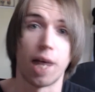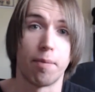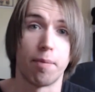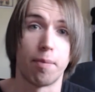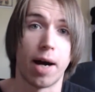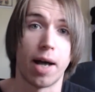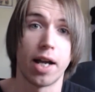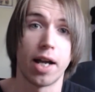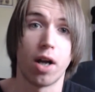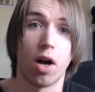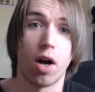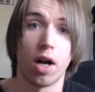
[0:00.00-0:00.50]

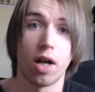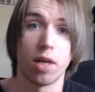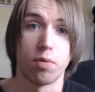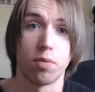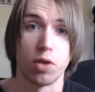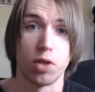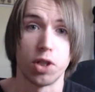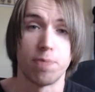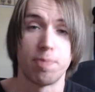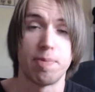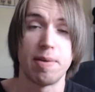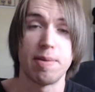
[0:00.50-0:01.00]
My heart
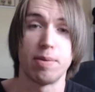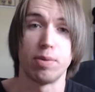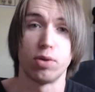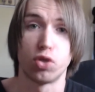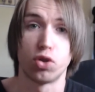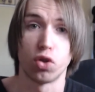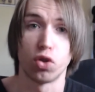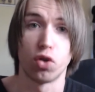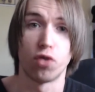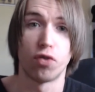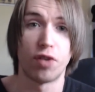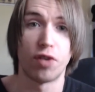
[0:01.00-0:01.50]
was beating
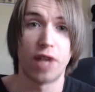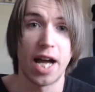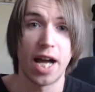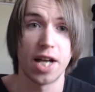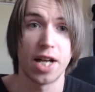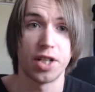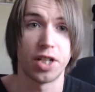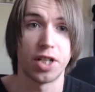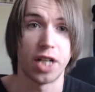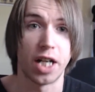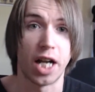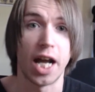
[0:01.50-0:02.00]
so
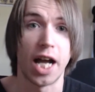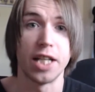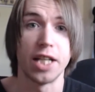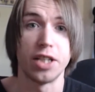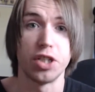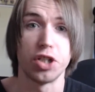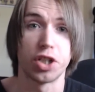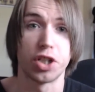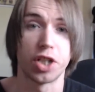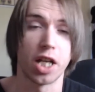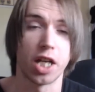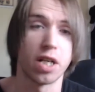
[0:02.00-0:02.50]
fast that I
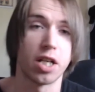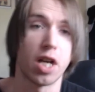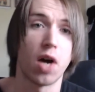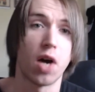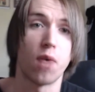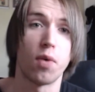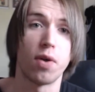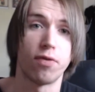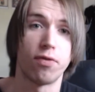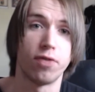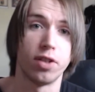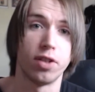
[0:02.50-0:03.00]
just cannot
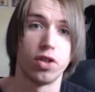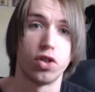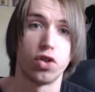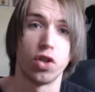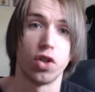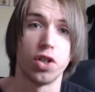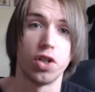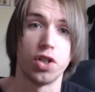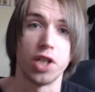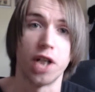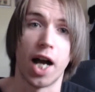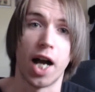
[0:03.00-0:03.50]
wait for the trilogy.